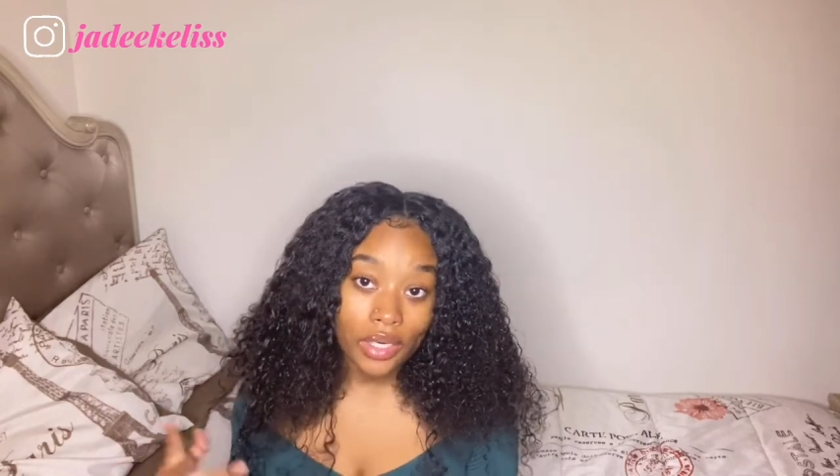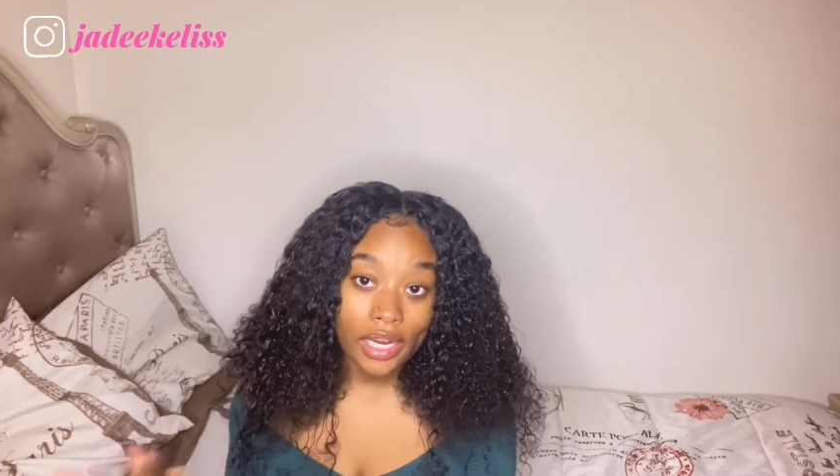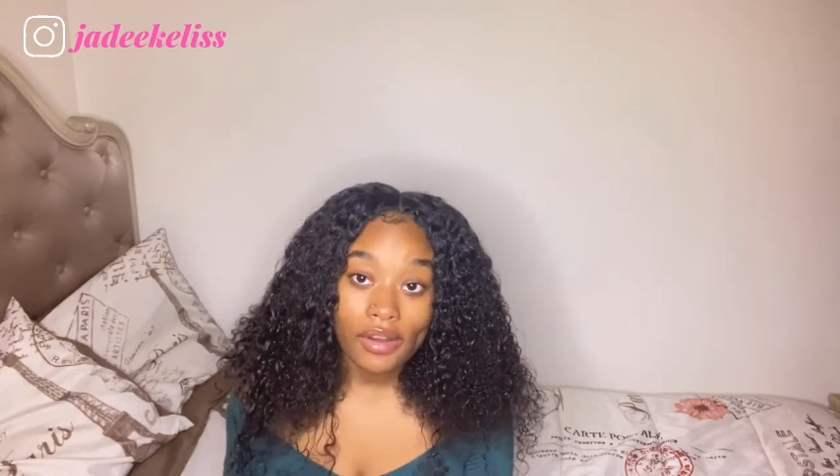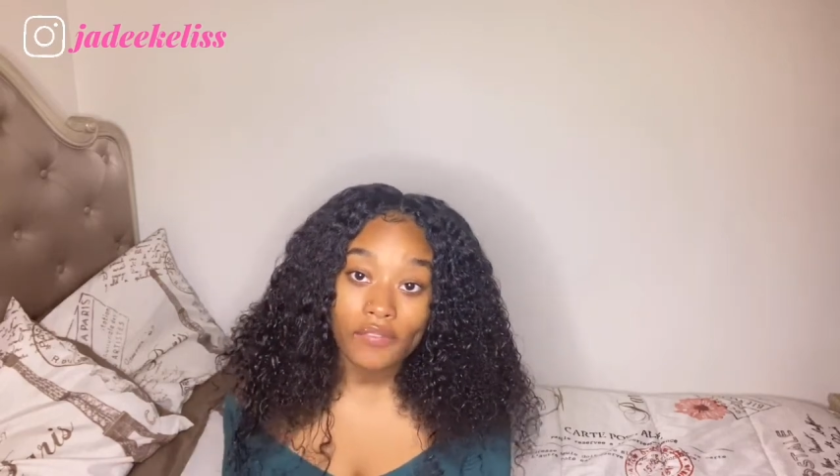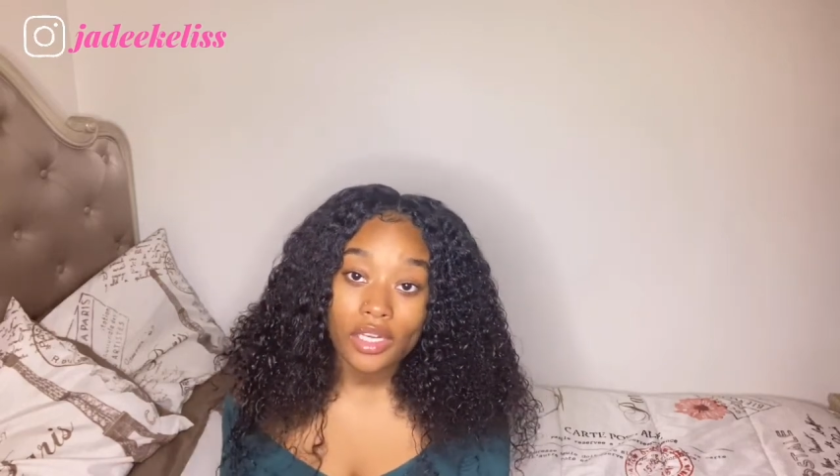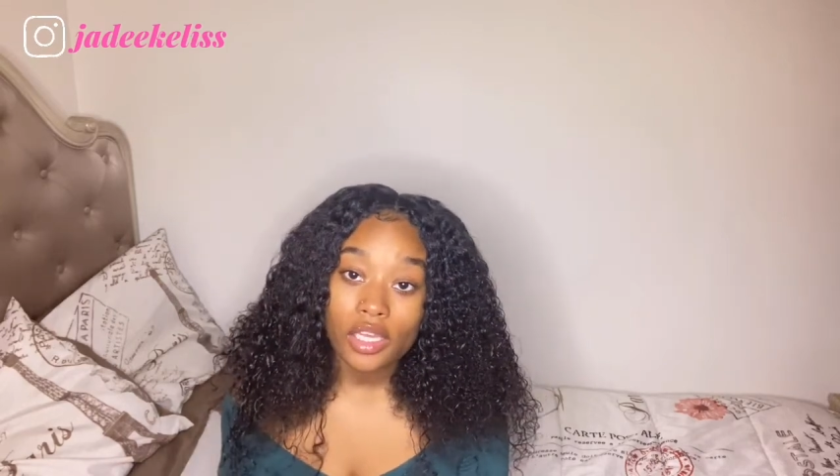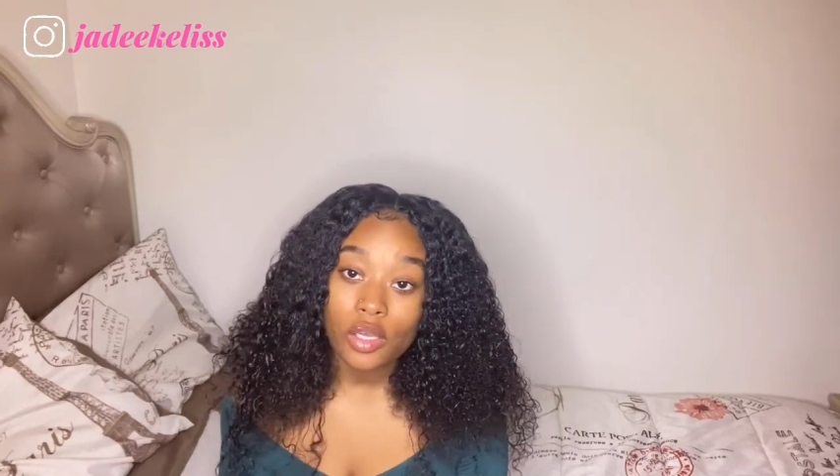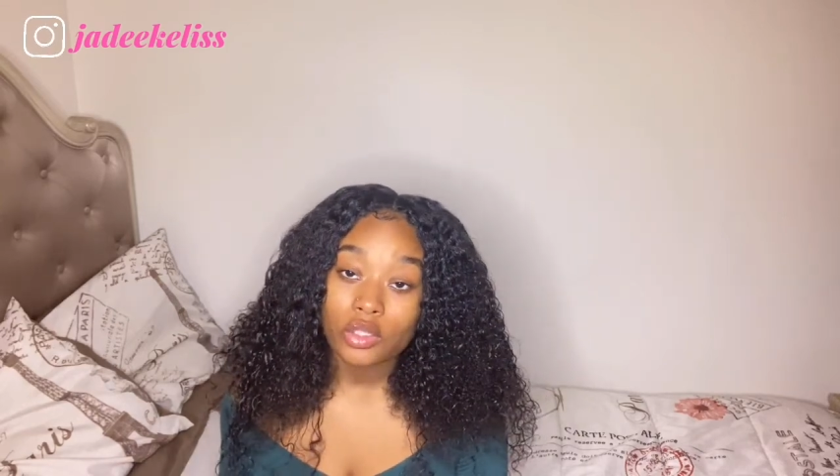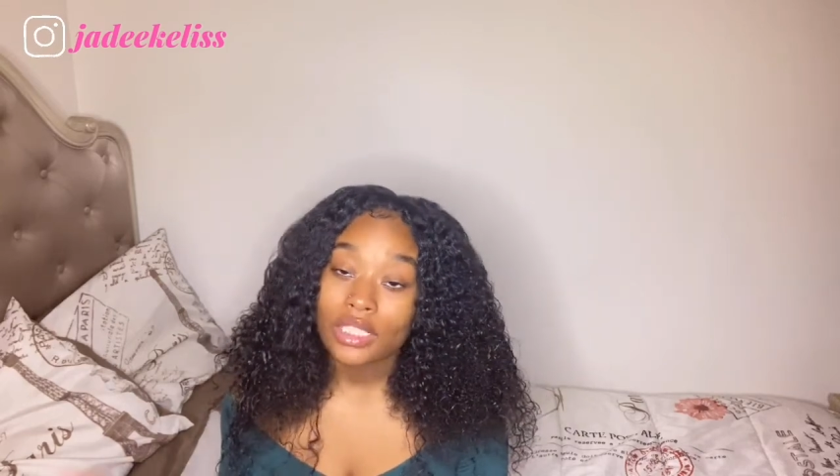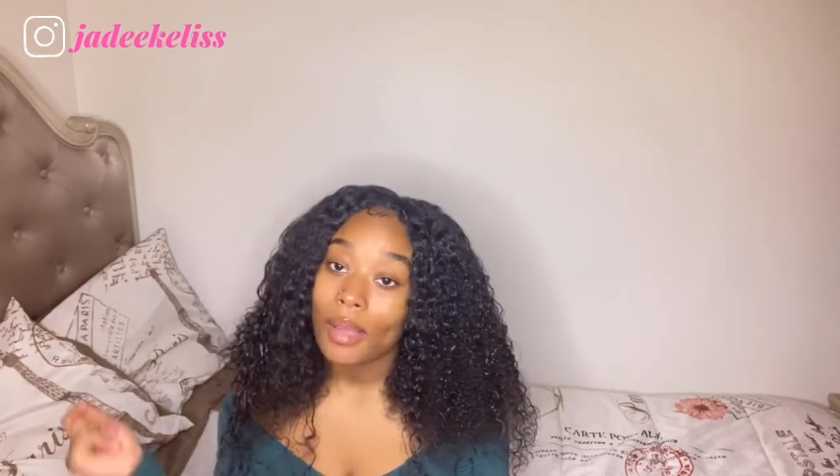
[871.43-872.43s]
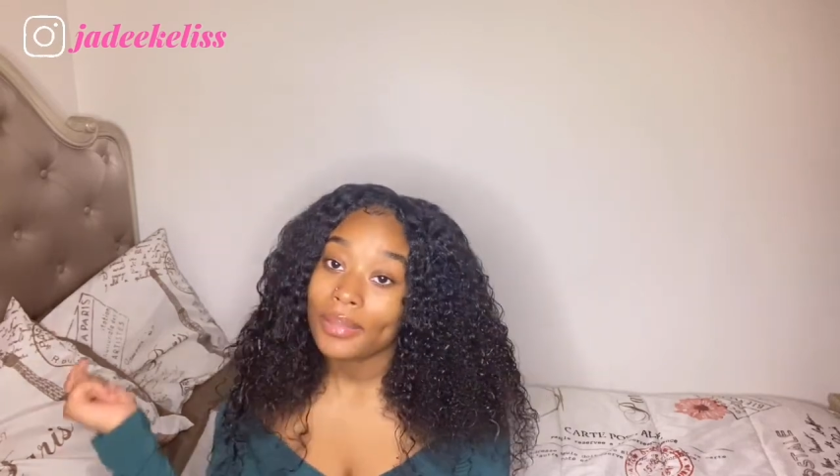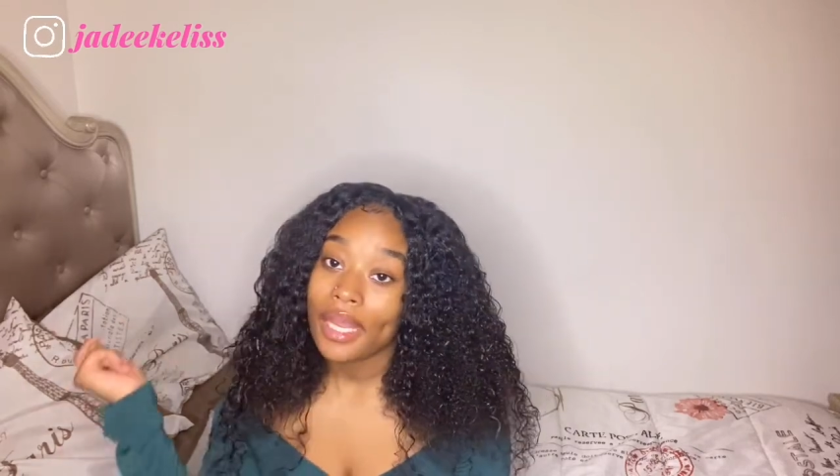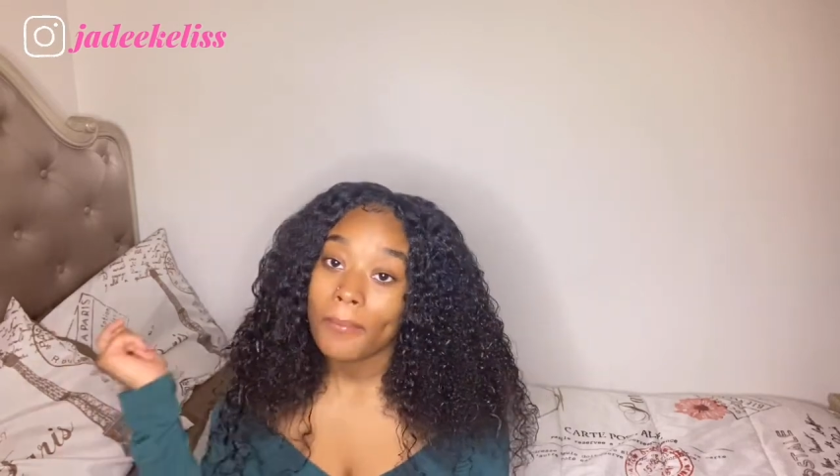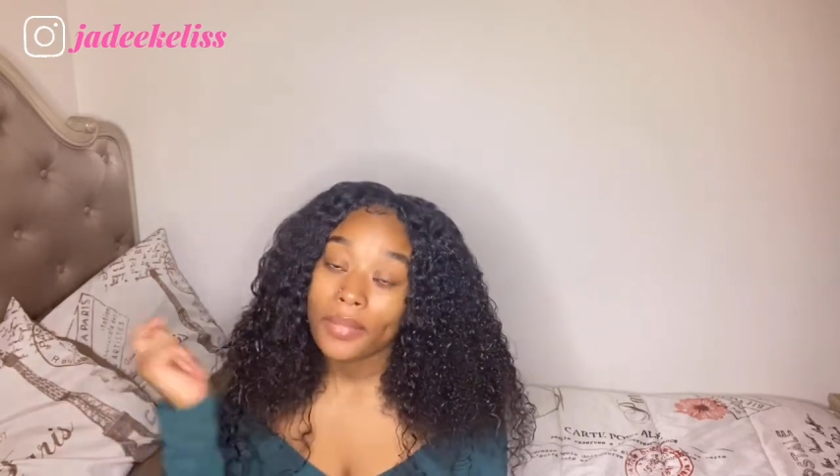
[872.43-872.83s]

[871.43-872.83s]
hair videos comment down